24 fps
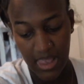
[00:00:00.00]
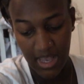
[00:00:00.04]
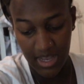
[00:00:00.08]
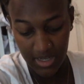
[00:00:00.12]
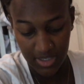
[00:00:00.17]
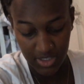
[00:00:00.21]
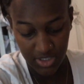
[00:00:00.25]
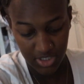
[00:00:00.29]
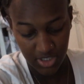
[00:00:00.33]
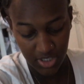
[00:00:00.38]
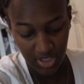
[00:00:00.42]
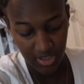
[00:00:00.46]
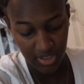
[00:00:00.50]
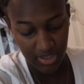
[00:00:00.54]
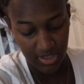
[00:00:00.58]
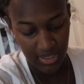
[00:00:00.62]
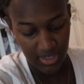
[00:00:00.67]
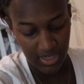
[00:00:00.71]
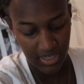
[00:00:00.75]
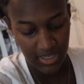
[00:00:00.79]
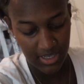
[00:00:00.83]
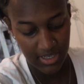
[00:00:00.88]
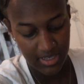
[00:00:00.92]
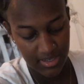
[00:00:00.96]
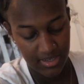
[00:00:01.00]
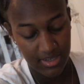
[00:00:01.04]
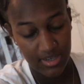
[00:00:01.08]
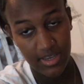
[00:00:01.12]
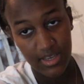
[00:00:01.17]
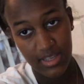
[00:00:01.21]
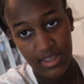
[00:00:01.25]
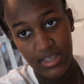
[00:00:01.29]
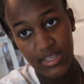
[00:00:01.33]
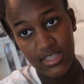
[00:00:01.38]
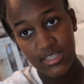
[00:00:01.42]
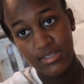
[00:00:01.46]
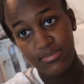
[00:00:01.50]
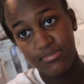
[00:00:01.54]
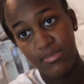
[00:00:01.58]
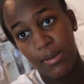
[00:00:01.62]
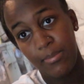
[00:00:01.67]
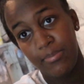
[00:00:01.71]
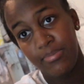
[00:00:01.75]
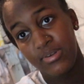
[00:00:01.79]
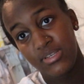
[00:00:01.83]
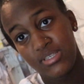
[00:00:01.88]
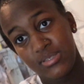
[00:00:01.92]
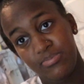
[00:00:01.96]
It's your girl, Nique. This is my
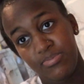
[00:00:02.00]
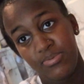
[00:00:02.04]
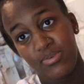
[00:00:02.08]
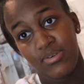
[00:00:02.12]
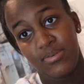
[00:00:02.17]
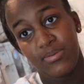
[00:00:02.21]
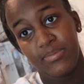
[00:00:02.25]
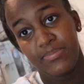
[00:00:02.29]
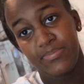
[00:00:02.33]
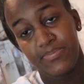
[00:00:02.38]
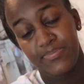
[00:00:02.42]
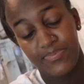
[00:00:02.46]
breast pump.